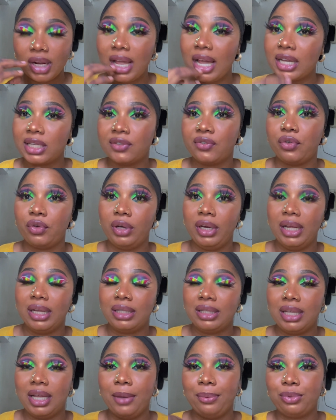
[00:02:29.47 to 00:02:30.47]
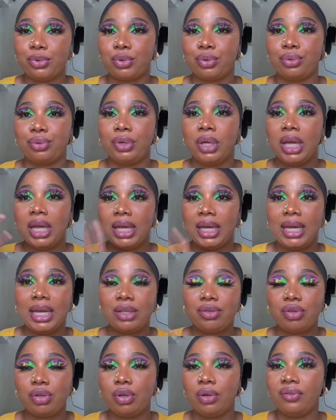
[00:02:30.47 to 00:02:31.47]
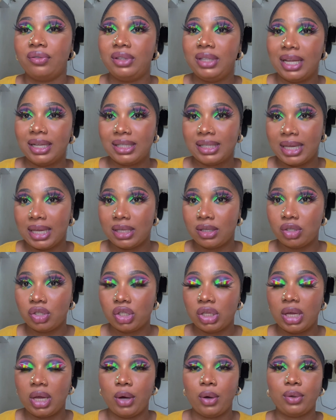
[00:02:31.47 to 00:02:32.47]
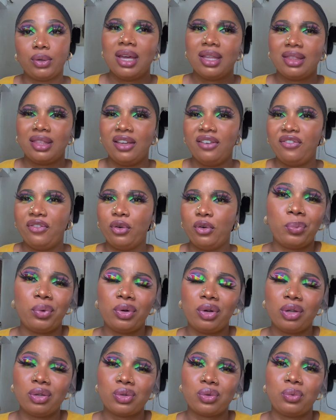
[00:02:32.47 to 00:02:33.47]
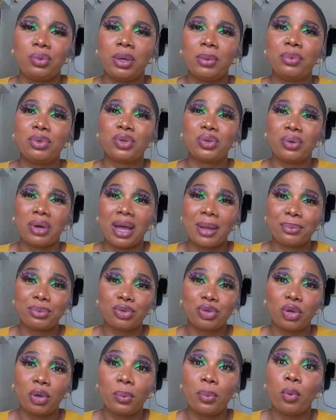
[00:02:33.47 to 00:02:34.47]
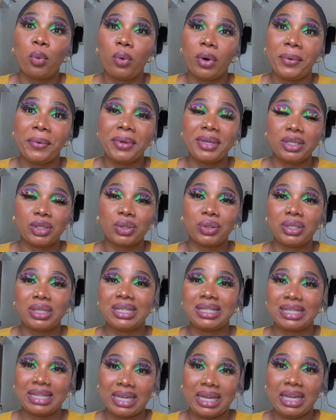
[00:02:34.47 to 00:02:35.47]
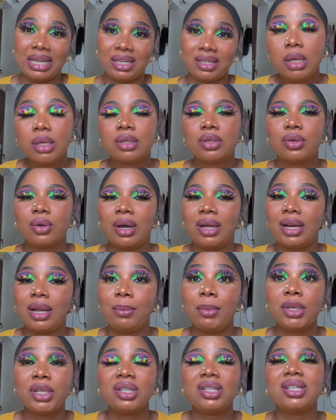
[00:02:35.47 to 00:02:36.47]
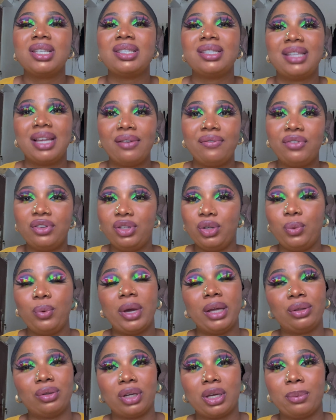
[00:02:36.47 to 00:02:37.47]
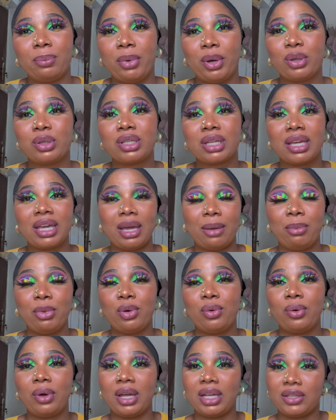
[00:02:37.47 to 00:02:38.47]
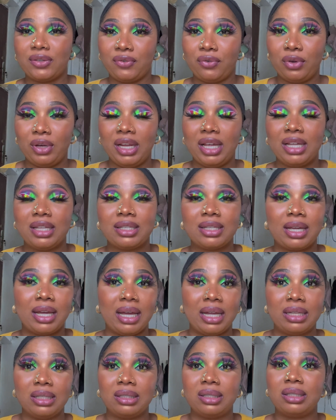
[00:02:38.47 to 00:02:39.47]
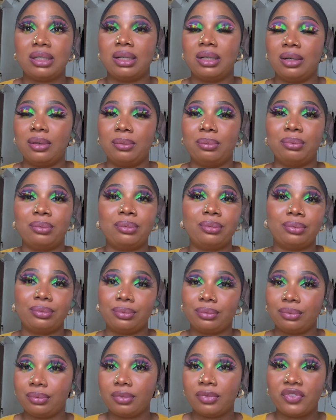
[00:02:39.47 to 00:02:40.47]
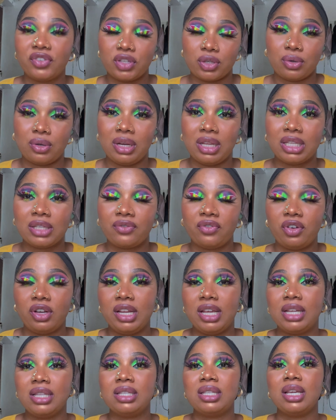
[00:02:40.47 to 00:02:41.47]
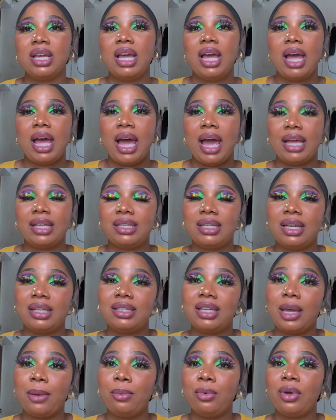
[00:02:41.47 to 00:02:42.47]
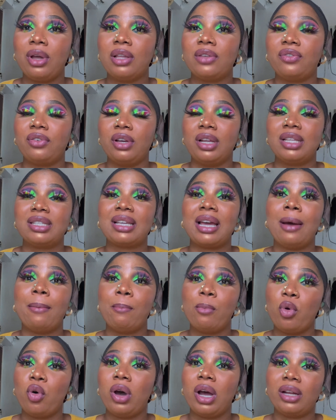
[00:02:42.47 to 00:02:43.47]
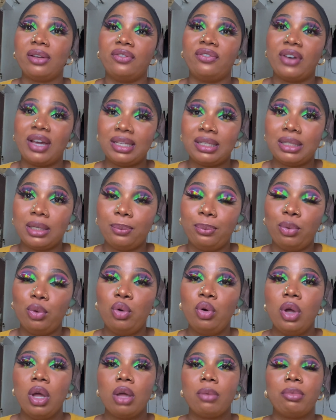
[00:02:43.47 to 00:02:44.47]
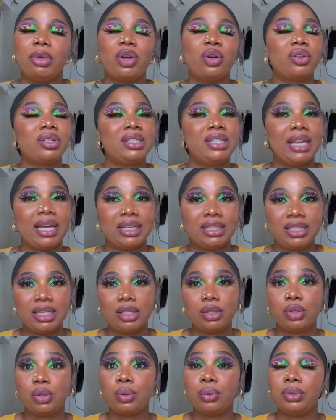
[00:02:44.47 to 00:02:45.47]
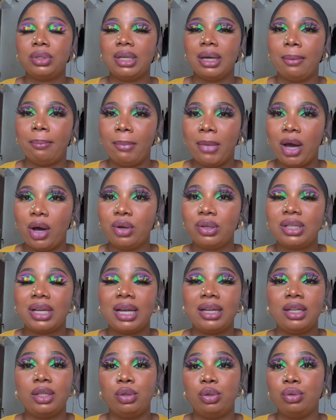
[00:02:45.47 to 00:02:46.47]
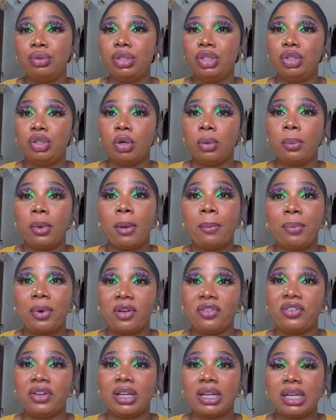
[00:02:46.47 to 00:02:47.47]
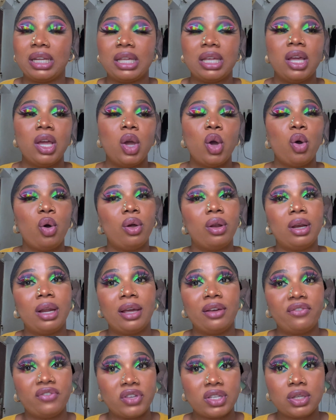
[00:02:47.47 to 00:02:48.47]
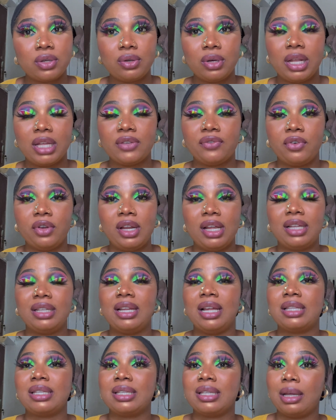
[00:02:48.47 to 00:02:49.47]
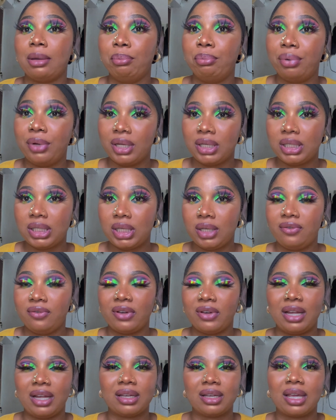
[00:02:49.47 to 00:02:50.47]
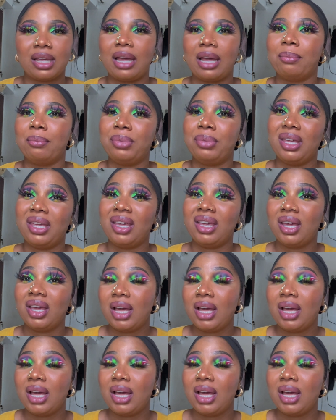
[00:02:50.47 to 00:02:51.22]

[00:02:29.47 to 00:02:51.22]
exfoliant they have to get rid of dead skin cell therefore products will be able to absorb well into the skin so and i mentioned in that video where i talk about chemical exfoliant and um, physical exfoliant i said chemical exfoliants are more advisable because they are gentle they are mild and they do the job perfectly unlike physical exfoliant that is abrasive and can be